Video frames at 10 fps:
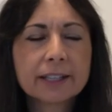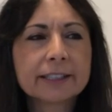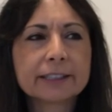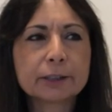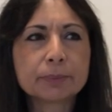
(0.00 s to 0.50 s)

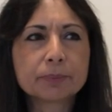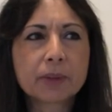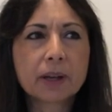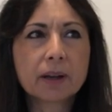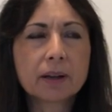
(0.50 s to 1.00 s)
um,
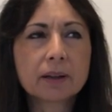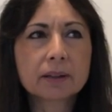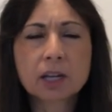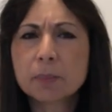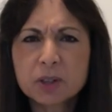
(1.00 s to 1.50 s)

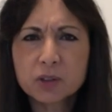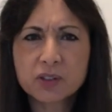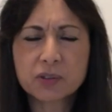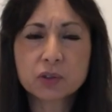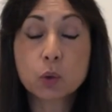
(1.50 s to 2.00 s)
uh, commit
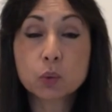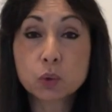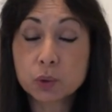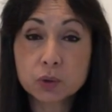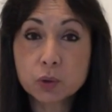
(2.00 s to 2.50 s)
ourselves to
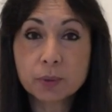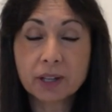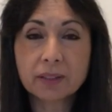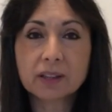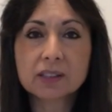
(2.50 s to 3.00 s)
doing too
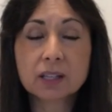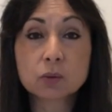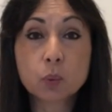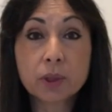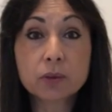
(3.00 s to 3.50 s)
many things,
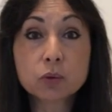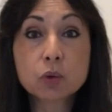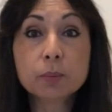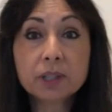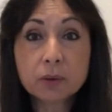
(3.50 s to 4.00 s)
and when
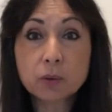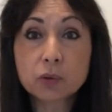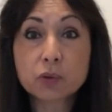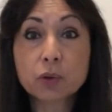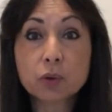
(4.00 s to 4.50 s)
too many of
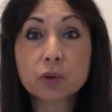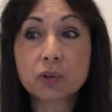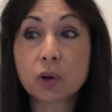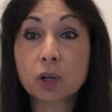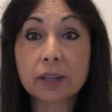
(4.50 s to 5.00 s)
those
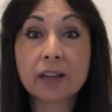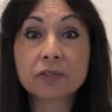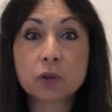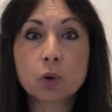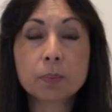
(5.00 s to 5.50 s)
circles are
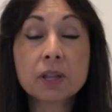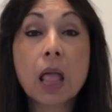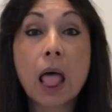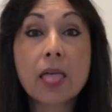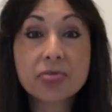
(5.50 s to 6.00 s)
left
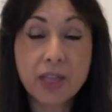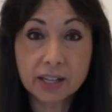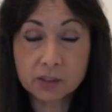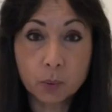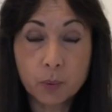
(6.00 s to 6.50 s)
open,
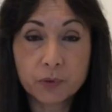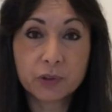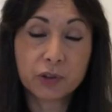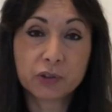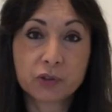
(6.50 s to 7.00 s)
that's when we
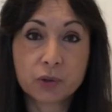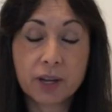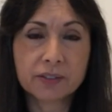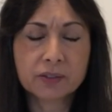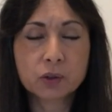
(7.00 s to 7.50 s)
feel
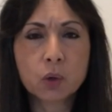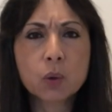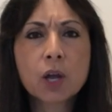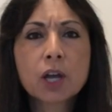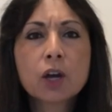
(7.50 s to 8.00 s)
stressed.
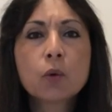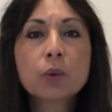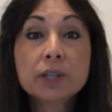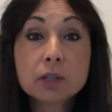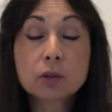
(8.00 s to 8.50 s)
So
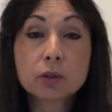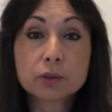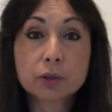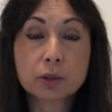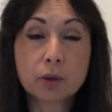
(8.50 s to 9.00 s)
we need to
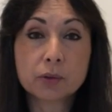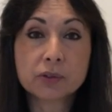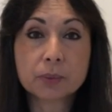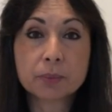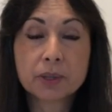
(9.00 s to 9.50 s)
learn to
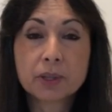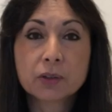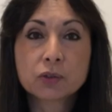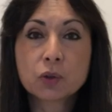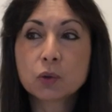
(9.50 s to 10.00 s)
close them.
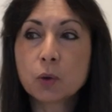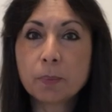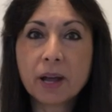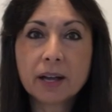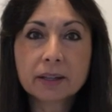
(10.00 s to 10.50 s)
So go
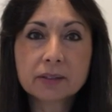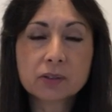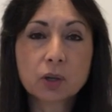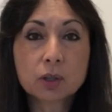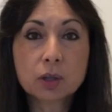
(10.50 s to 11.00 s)
back and
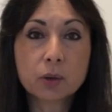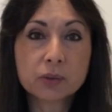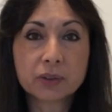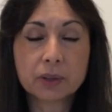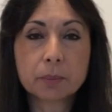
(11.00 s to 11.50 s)
start
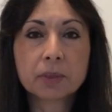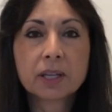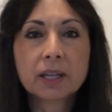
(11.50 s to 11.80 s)
closing them.